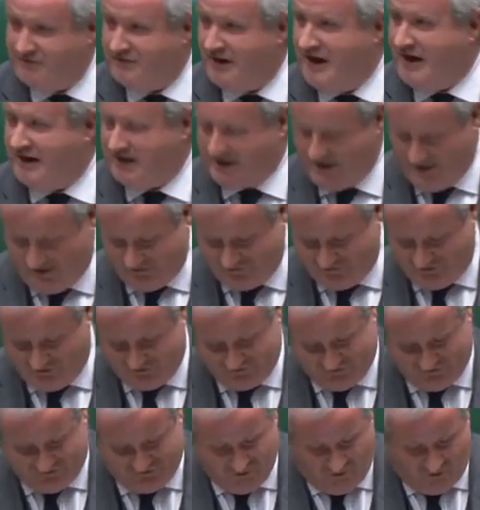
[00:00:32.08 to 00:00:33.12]
of Lancaster
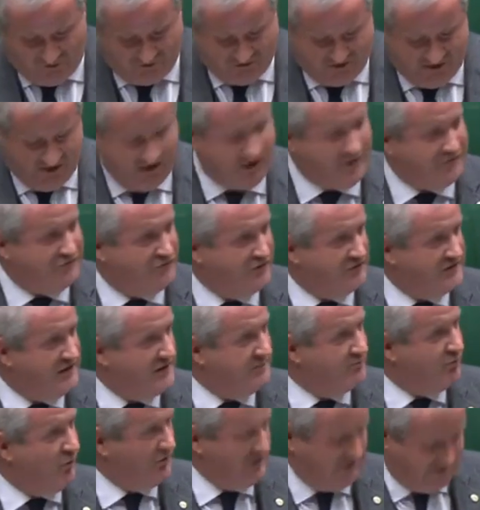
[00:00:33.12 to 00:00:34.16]
does not care for the
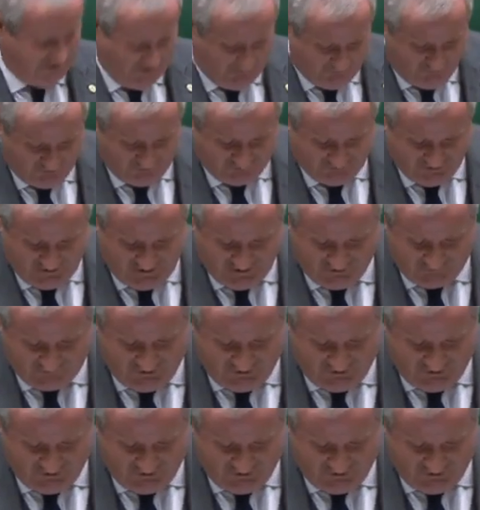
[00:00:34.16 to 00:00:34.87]
polling numbers that I